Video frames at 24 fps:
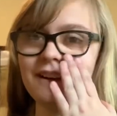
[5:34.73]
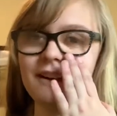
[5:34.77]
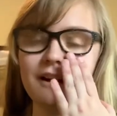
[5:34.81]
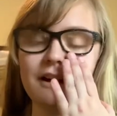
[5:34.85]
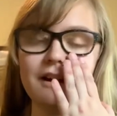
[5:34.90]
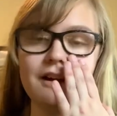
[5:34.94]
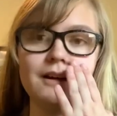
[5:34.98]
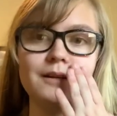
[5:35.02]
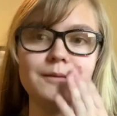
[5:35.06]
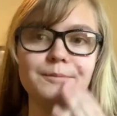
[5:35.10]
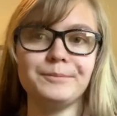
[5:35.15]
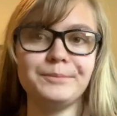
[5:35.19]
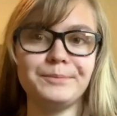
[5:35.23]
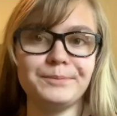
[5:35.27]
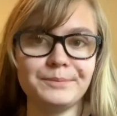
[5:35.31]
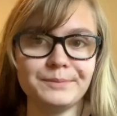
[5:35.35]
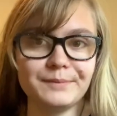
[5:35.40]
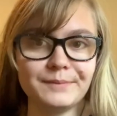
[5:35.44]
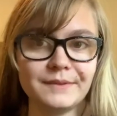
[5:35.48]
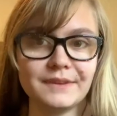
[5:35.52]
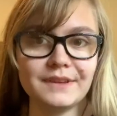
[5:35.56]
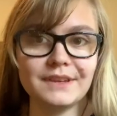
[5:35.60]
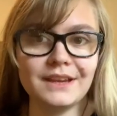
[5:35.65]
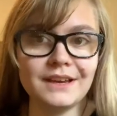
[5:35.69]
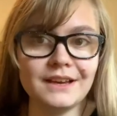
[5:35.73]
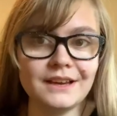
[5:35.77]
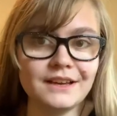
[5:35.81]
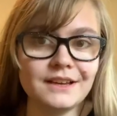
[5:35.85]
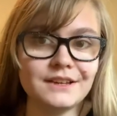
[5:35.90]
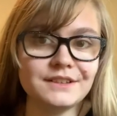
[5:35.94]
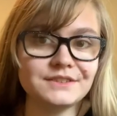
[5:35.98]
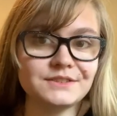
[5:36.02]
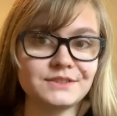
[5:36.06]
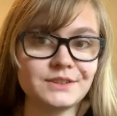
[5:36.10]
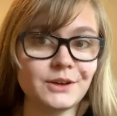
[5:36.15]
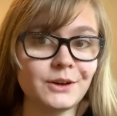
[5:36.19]
Um,
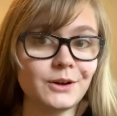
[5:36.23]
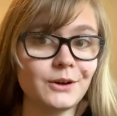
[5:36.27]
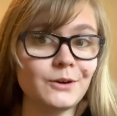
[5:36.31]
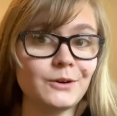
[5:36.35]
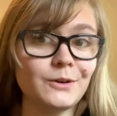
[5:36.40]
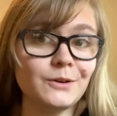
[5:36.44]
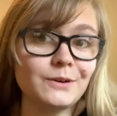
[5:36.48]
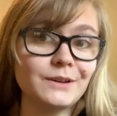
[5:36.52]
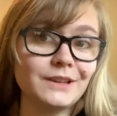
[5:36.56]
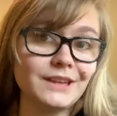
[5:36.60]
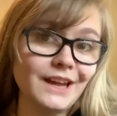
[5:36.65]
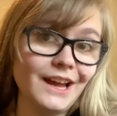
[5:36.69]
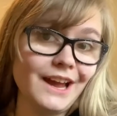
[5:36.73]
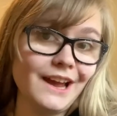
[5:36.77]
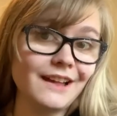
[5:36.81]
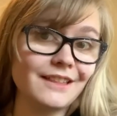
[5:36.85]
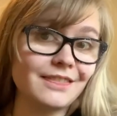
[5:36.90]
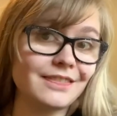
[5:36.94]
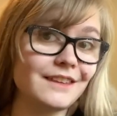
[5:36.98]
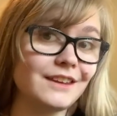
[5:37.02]
so yeah,